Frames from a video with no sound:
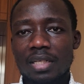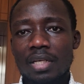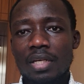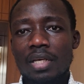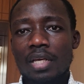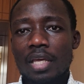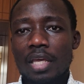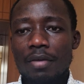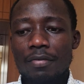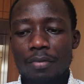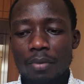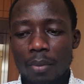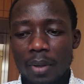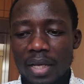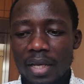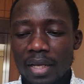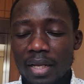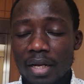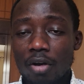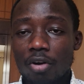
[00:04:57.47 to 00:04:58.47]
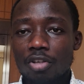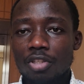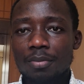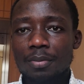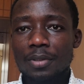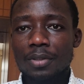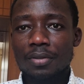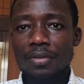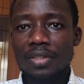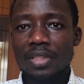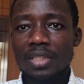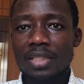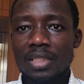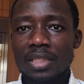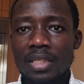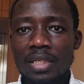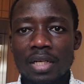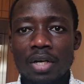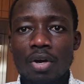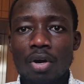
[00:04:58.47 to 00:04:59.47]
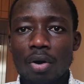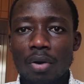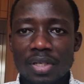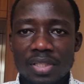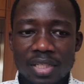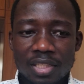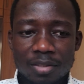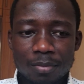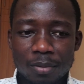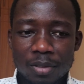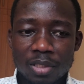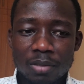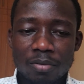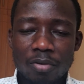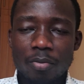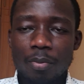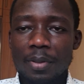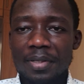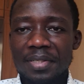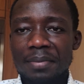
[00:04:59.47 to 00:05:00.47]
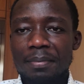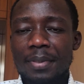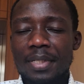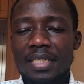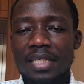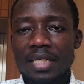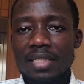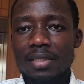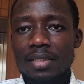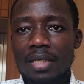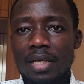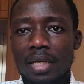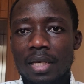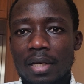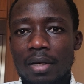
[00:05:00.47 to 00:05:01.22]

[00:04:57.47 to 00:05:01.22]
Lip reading: If you're working in a hospital setting, who is responsible for pediatric care?